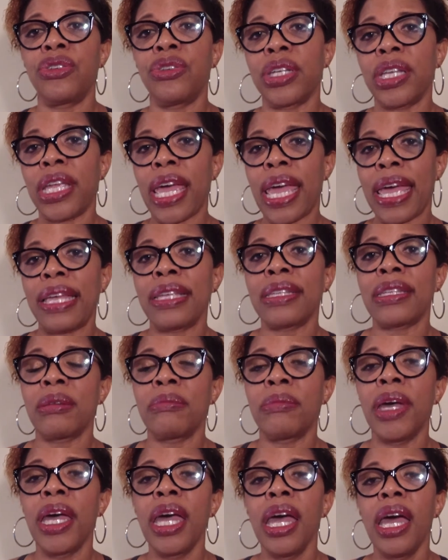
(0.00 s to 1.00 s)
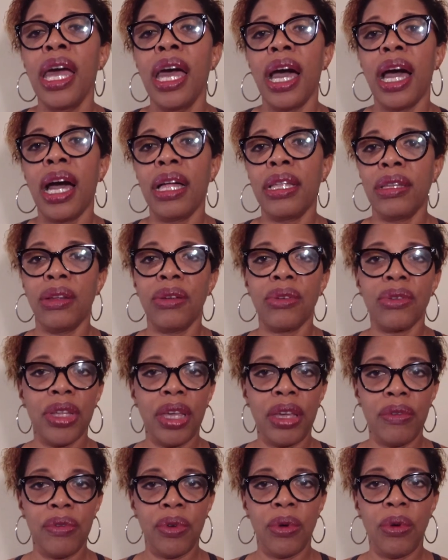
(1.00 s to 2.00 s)
You can ask them how long
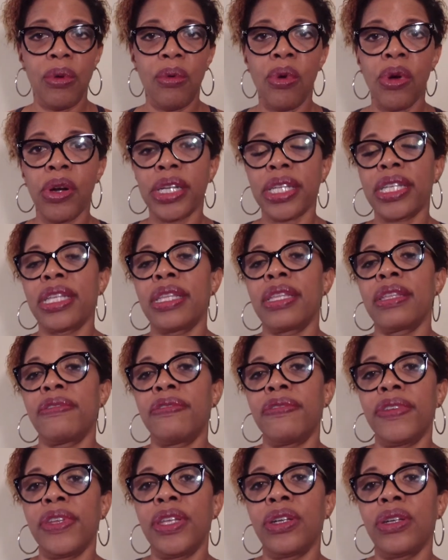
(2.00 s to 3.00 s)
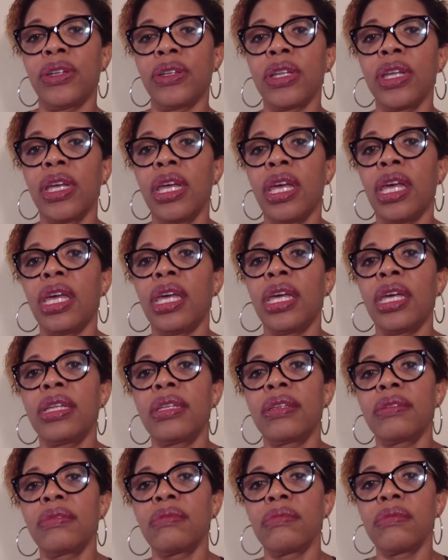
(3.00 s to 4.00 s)
they've worked in the field
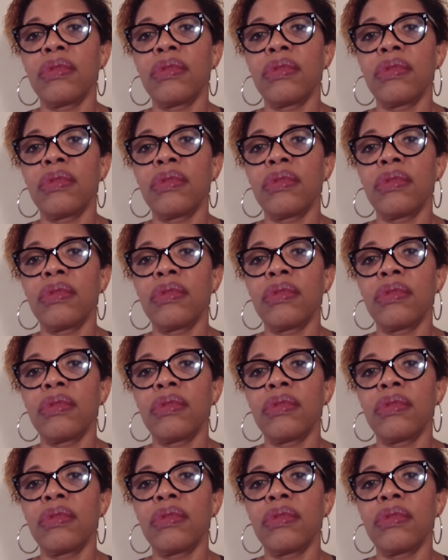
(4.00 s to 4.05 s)
and